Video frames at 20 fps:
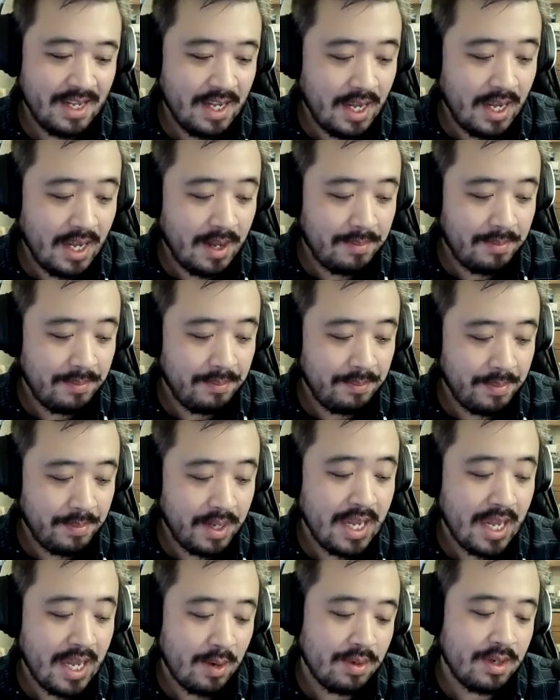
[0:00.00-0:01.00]
But
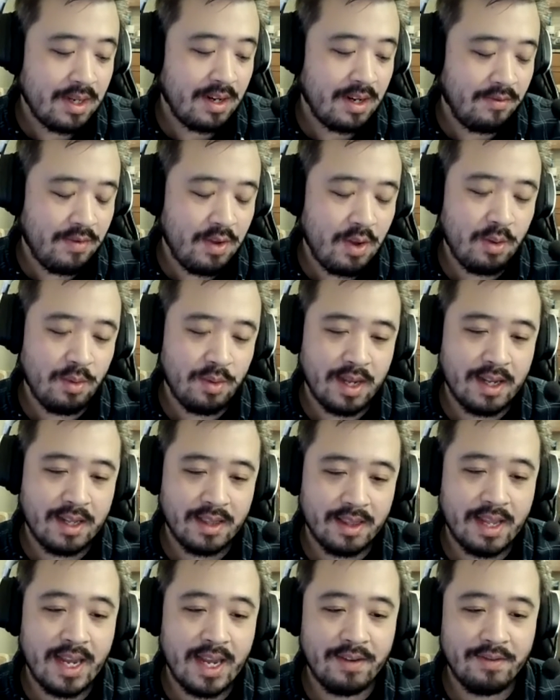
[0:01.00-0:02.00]
yeah, we did a few like
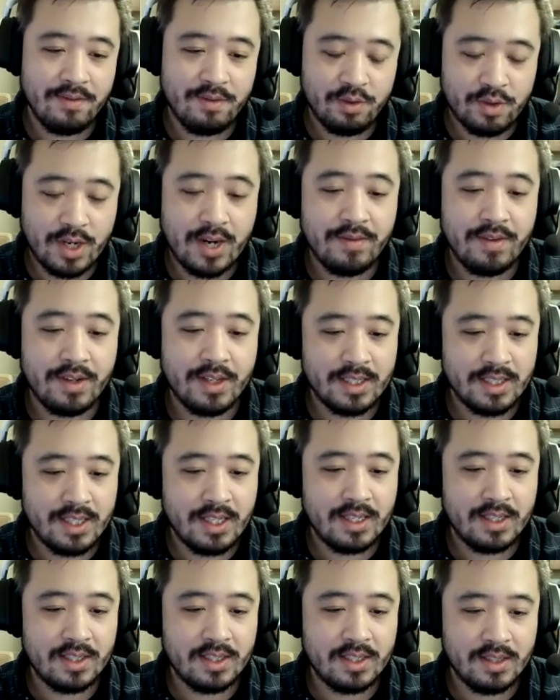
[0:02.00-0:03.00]
live driving
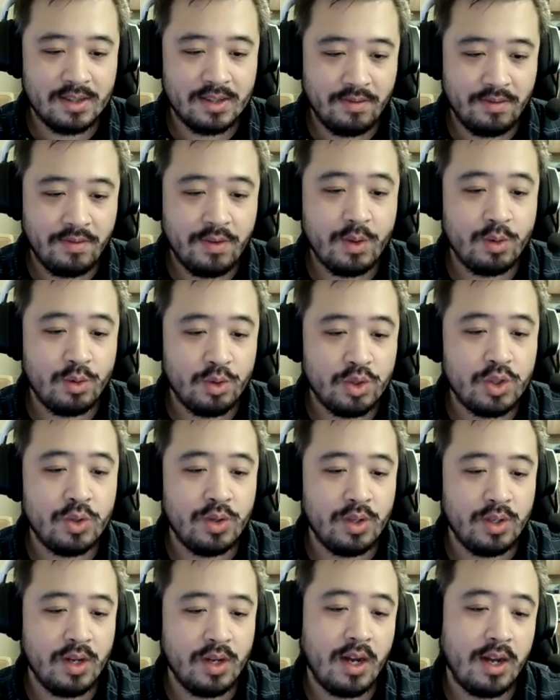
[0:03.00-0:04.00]
scenes, few
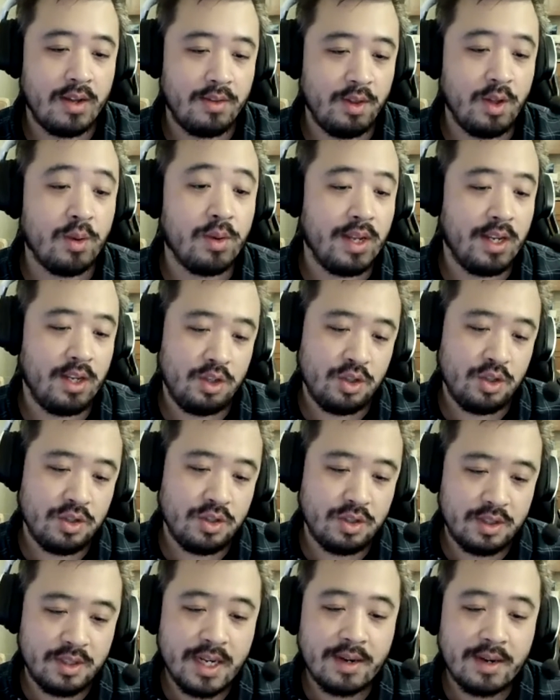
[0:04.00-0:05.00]
shooting on
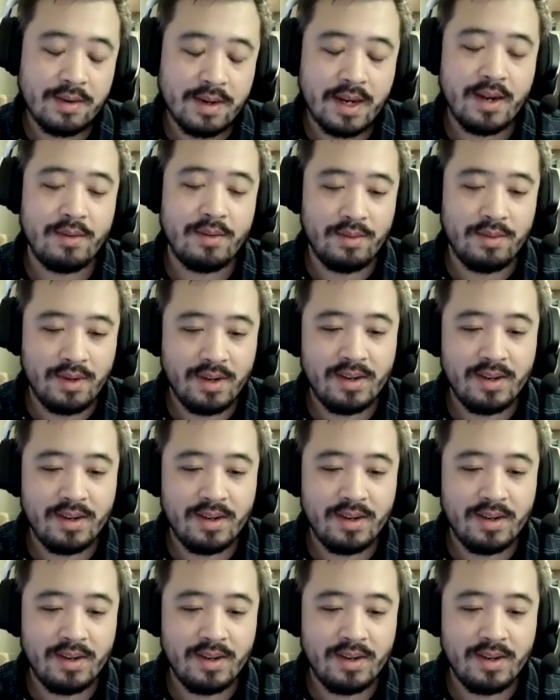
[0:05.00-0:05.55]
locations downtown.